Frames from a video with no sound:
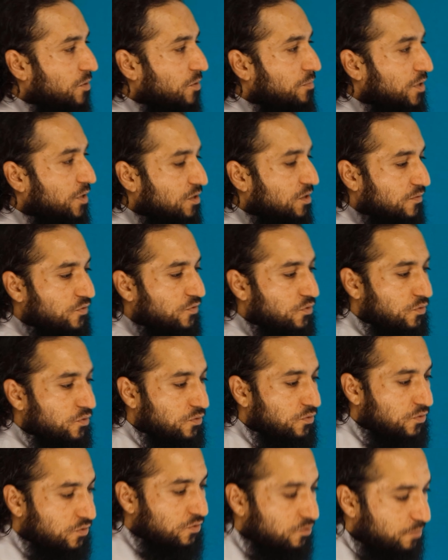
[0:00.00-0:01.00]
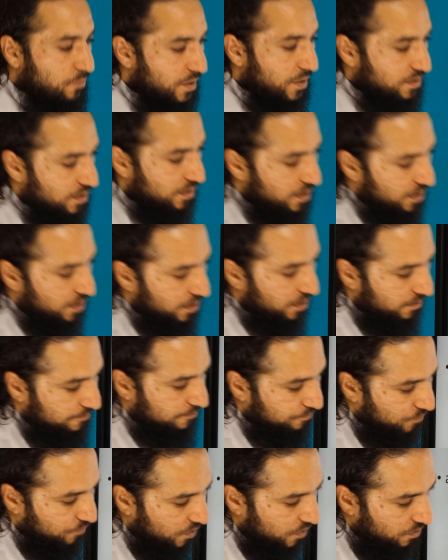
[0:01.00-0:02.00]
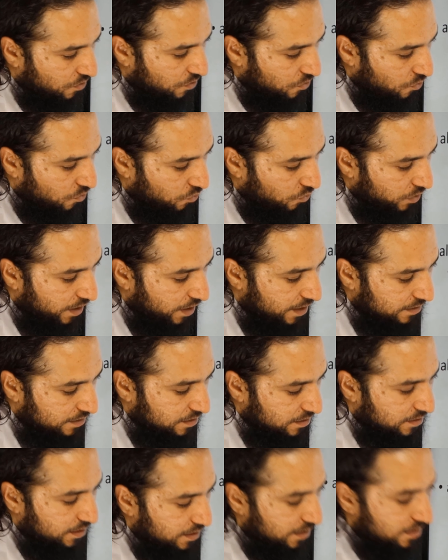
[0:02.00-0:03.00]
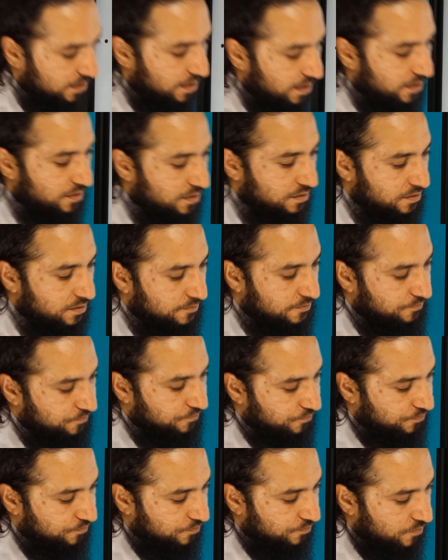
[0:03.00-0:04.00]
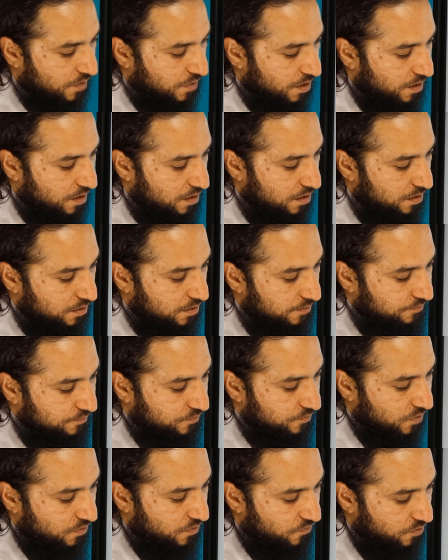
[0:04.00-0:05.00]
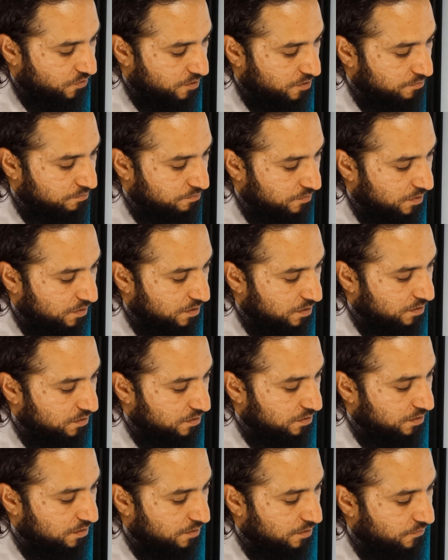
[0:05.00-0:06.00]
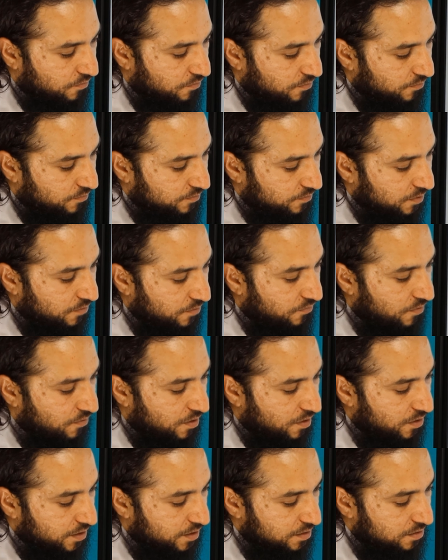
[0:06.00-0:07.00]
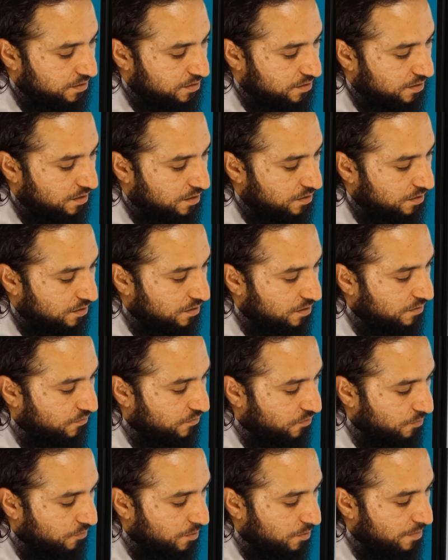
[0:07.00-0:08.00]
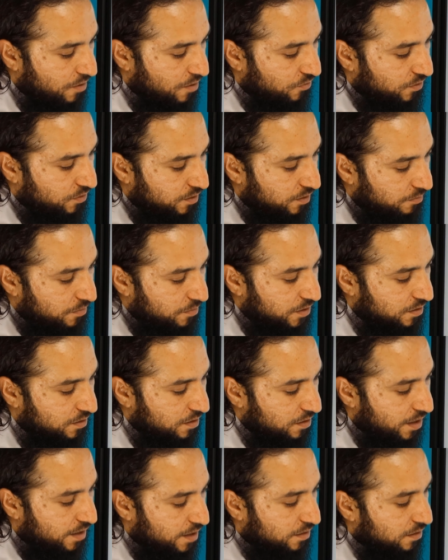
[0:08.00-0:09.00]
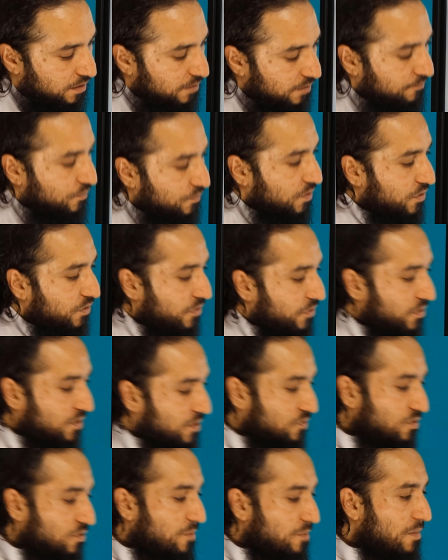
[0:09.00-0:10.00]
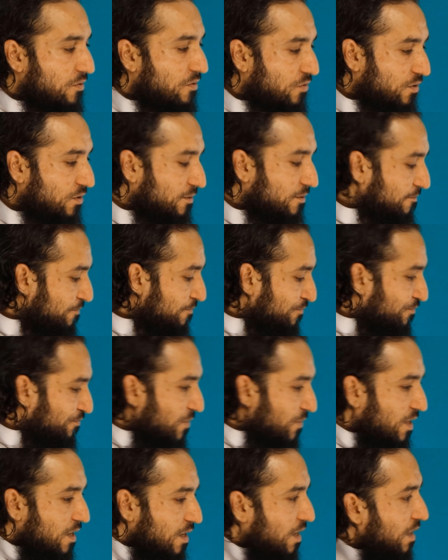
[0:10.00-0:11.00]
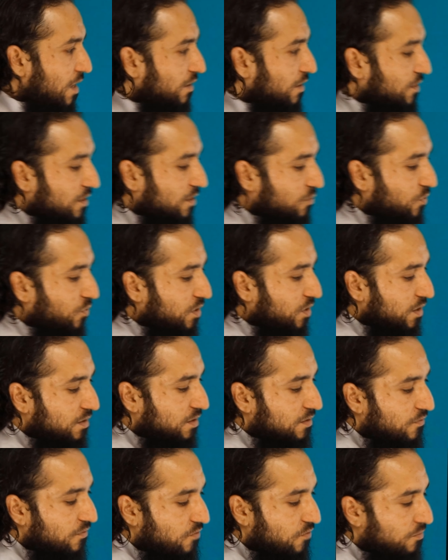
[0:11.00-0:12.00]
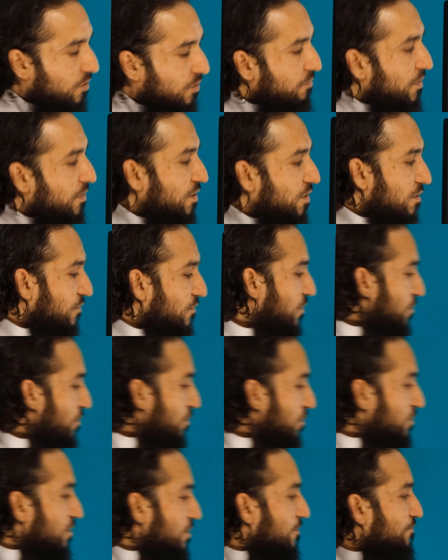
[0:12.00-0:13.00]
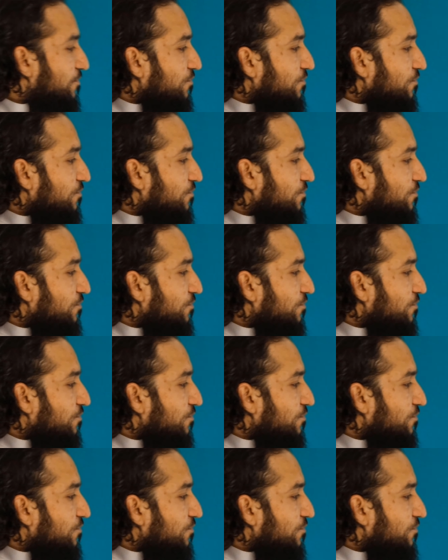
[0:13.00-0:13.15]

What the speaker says: the middle of the throat. So basically the throat has 6 letters, from the farthest from the mouth, the middle, and the nearest to the mouth. And this one is from the middle of the throat.